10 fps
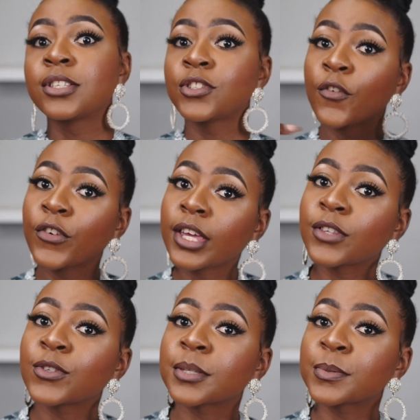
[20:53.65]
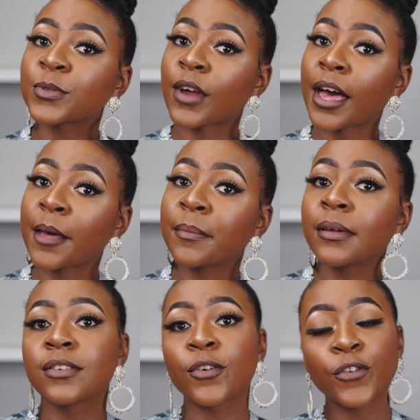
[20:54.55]
Don't forget to
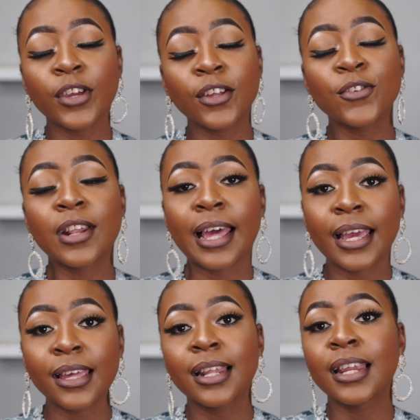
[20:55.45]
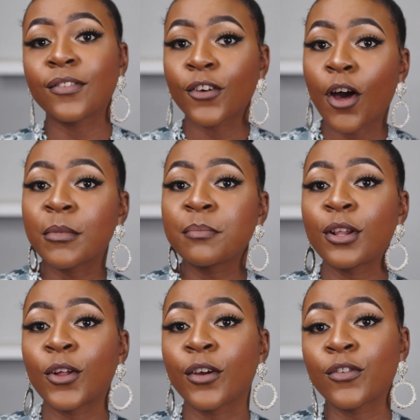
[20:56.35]
subscribe, don't forget to like, leave a comment
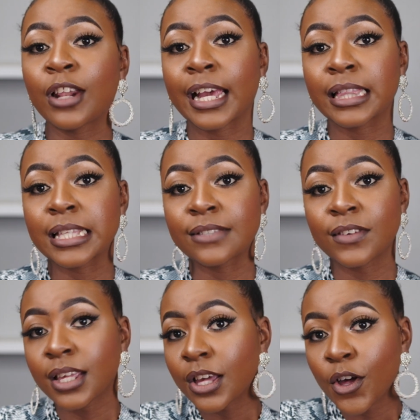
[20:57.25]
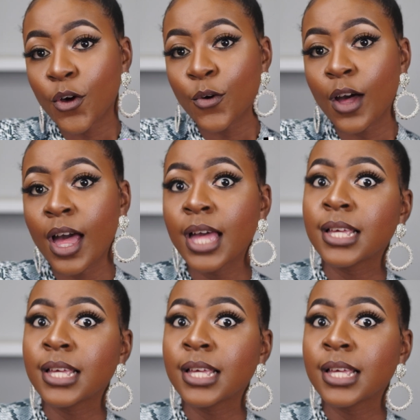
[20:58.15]
below if you like this video.